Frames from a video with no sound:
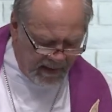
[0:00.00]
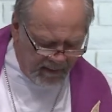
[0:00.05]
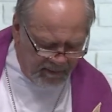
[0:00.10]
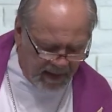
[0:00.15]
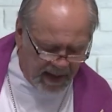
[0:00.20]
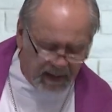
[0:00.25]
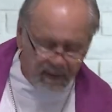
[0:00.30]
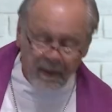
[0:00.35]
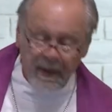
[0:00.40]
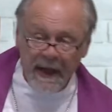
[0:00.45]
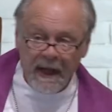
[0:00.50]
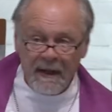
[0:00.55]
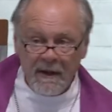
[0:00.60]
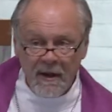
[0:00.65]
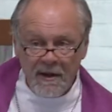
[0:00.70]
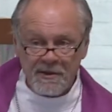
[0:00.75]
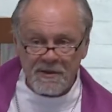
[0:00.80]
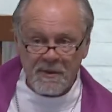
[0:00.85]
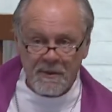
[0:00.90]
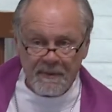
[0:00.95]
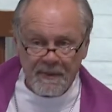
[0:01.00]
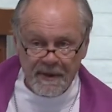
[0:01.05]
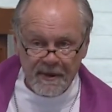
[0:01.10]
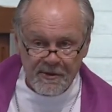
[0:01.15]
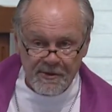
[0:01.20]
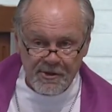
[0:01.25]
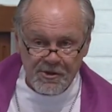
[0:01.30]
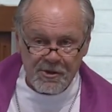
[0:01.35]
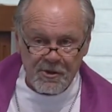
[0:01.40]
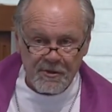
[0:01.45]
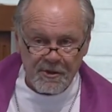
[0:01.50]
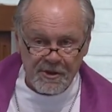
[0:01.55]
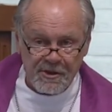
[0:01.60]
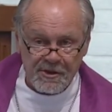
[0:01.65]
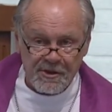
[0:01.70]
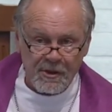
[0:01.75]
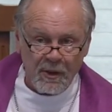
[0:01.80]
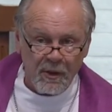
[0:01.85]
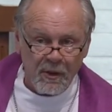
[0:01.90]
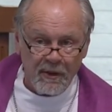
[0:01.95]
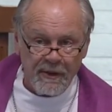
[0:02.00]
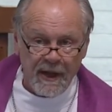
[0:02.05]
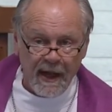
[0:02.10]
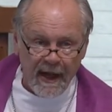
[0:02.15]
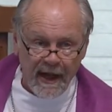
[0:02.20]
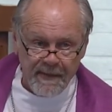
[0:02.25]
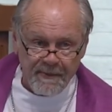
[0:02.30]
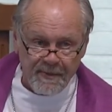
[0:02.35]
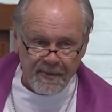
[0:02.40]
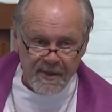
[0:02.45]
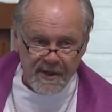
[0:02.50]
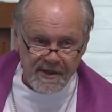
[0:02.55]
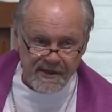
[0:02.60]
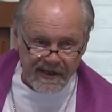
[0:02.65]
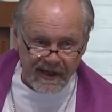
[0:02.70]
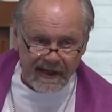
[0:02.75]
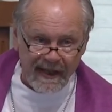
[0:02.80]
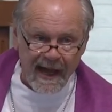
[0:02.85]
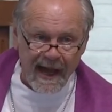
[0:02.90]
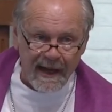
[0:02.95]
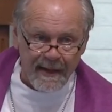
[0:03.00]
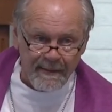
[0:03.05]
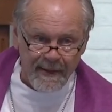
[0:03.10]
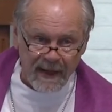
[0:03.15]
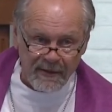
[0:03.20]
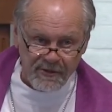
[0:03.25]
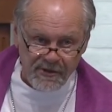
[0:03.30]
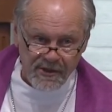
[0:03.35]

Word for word: By the way, it also appears Judas told the high priest a lot about